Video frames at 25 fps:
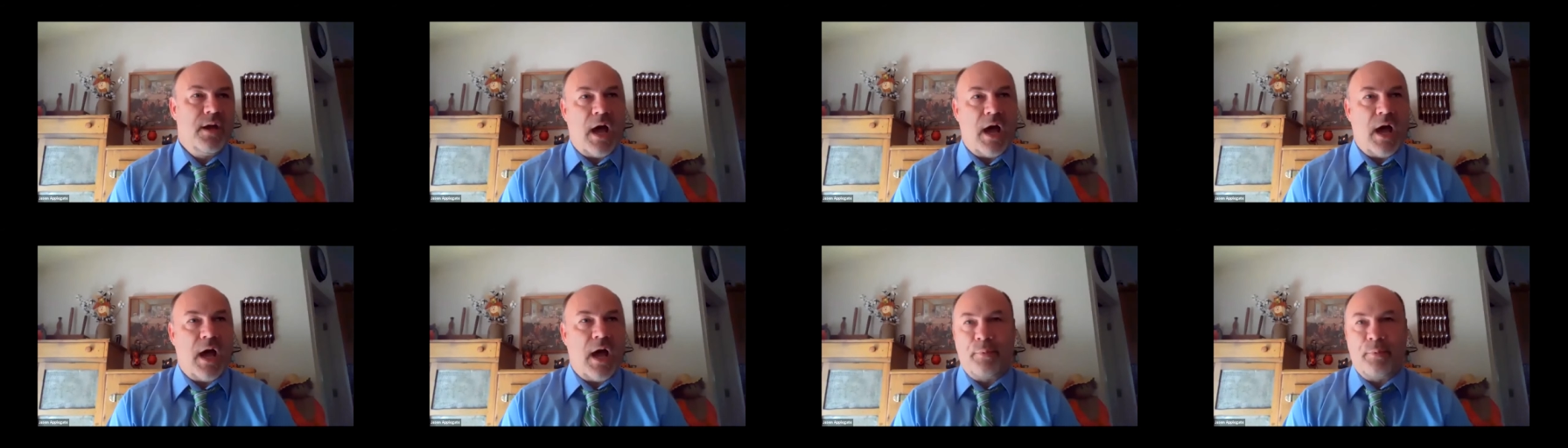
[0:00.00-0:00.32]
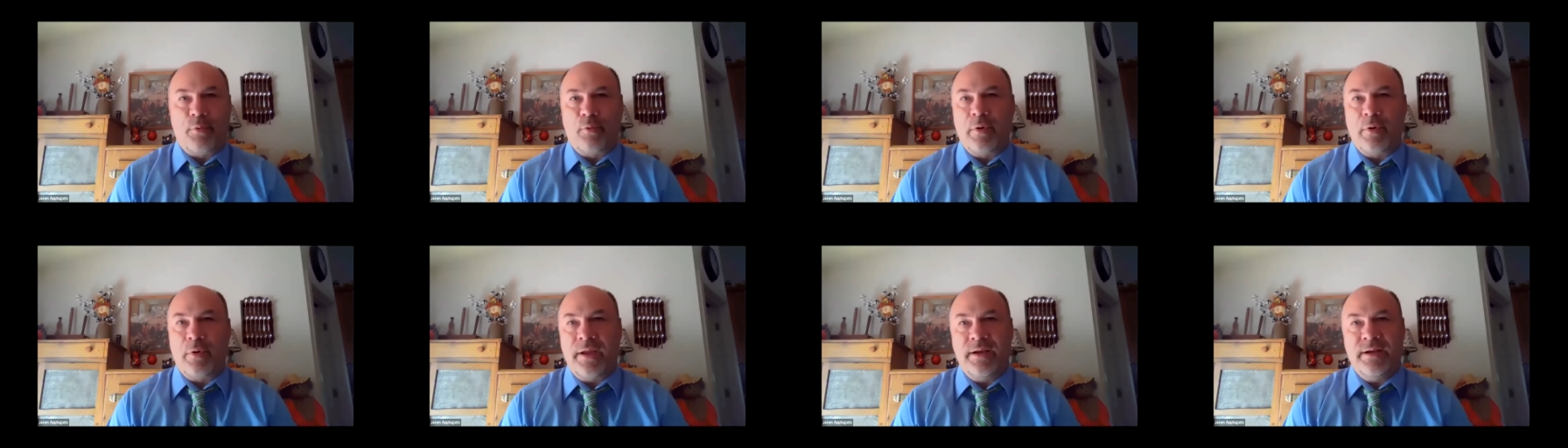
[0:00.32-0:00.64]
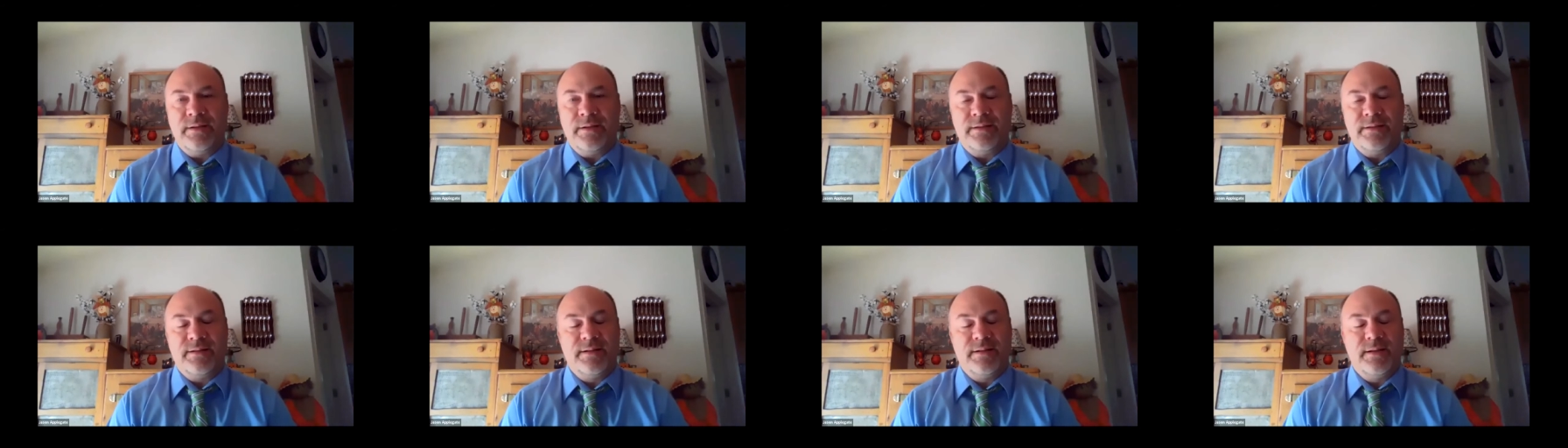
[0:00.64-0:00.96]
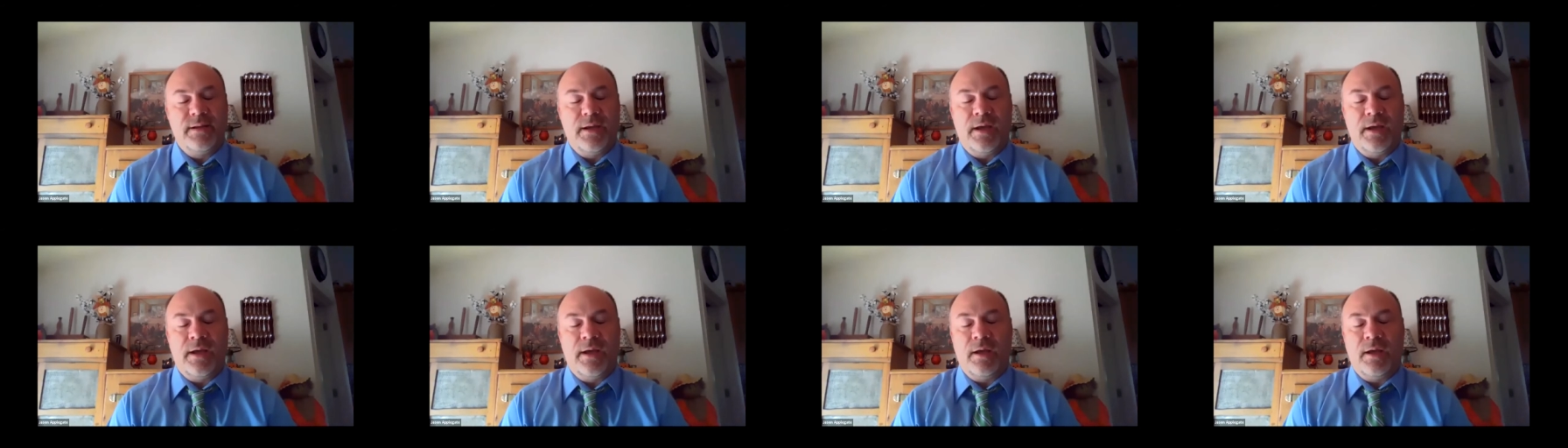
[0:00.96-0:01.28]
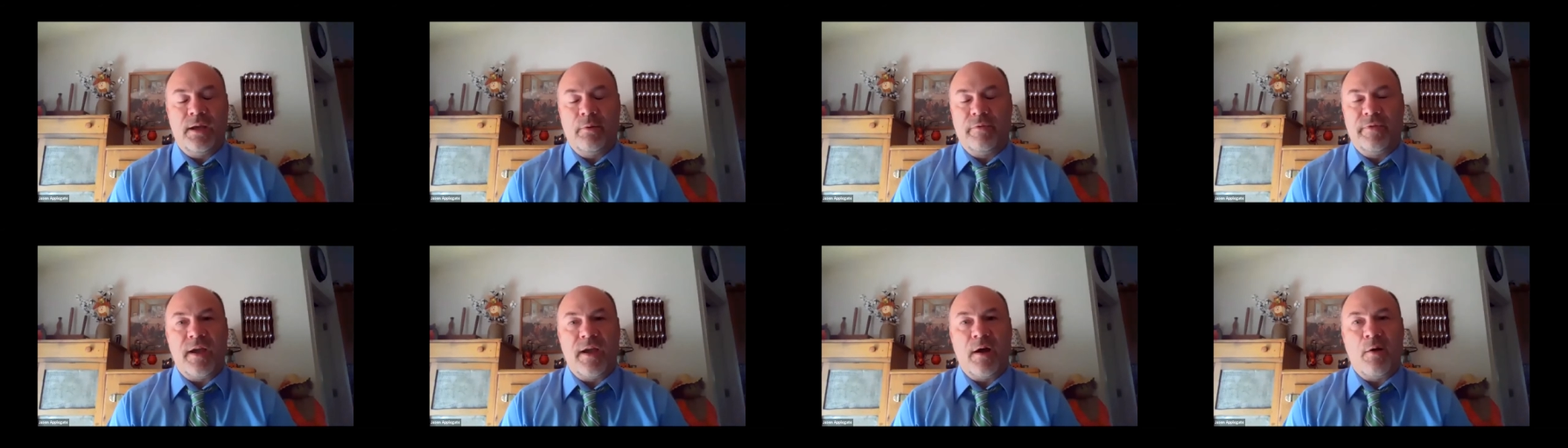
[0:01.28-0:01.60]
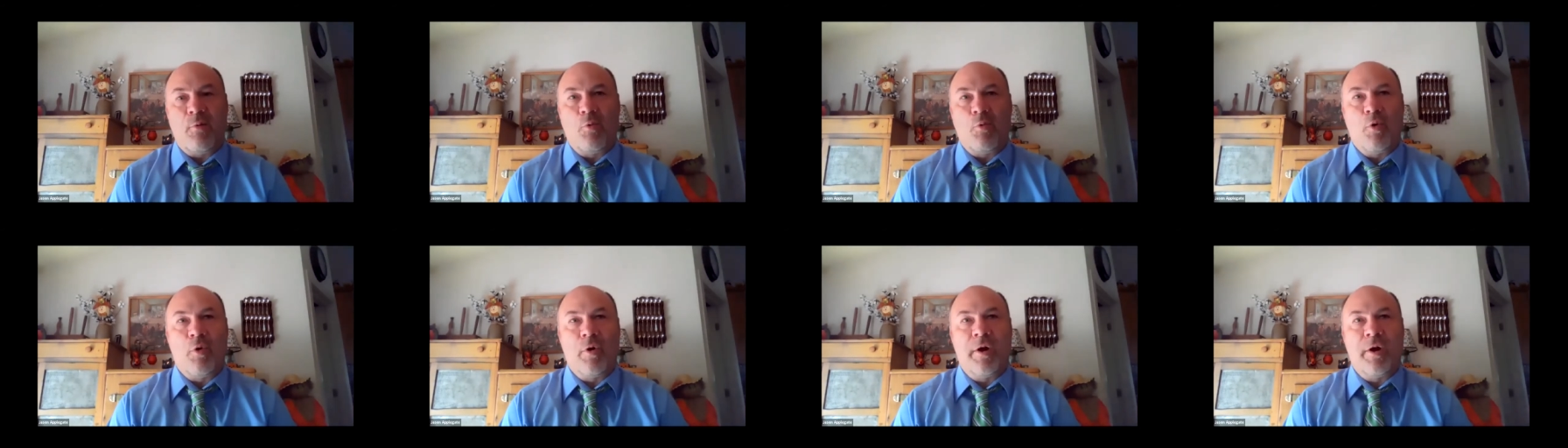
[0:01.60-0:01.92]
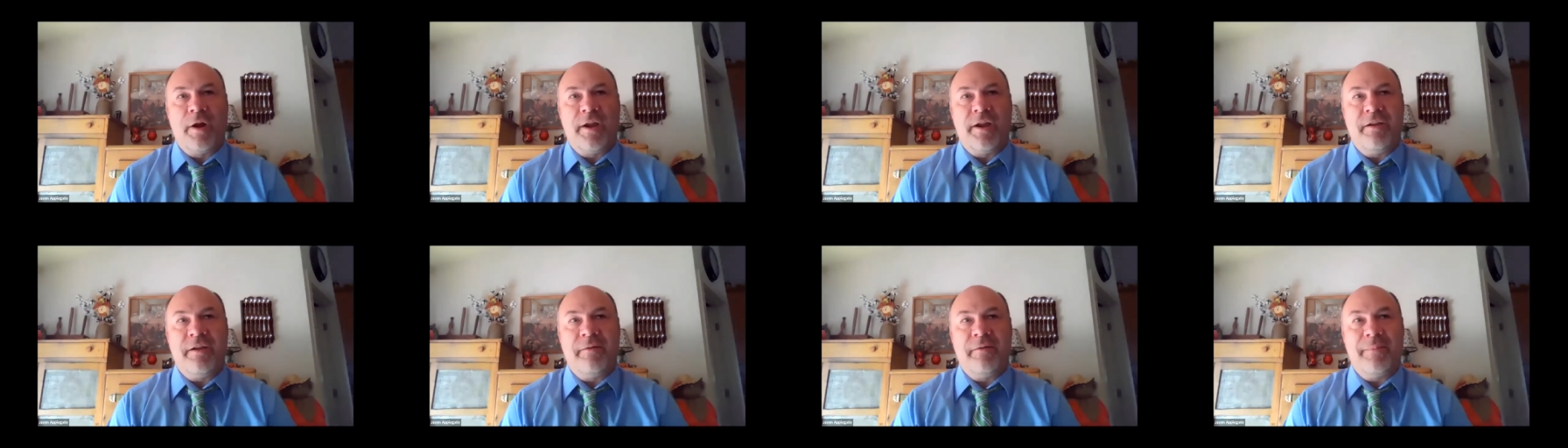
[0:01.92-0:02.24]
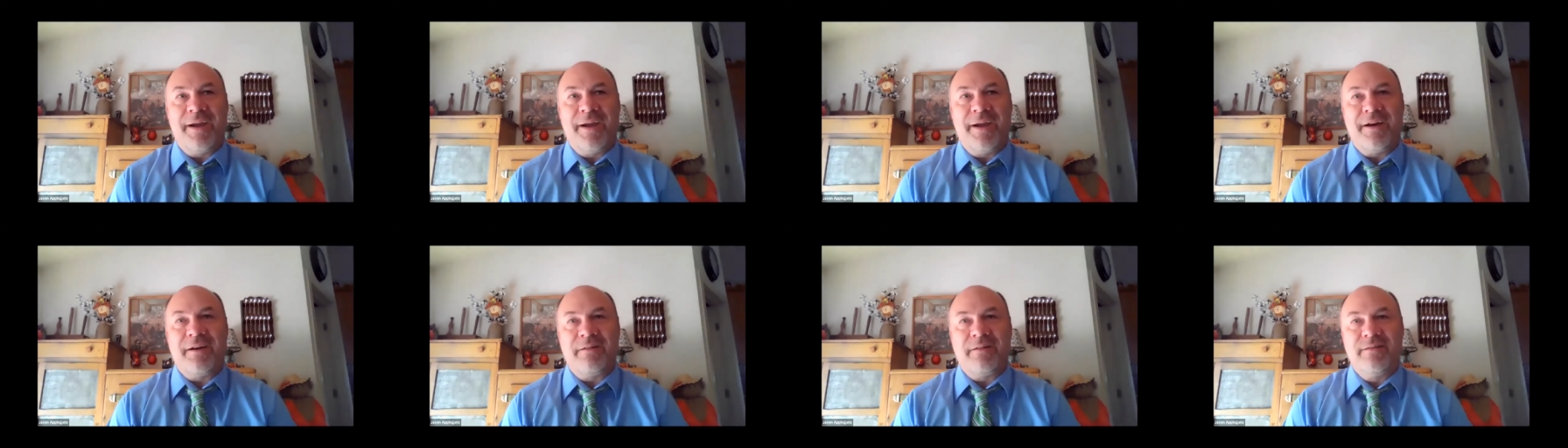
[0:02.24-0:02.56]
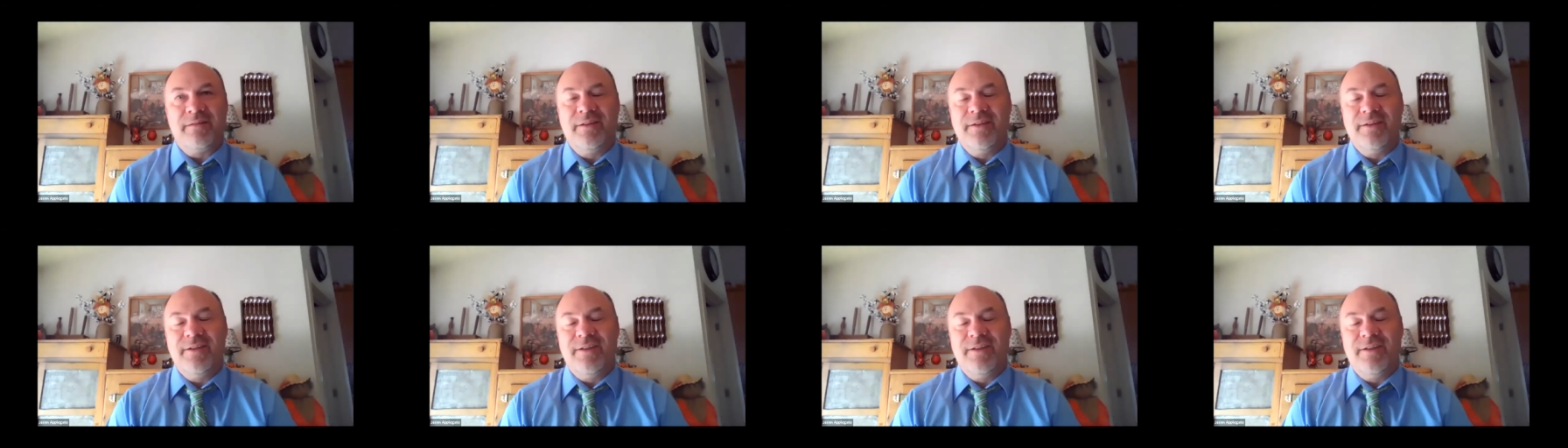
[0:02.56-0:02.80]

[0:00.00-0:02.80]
operate it uh, without worry about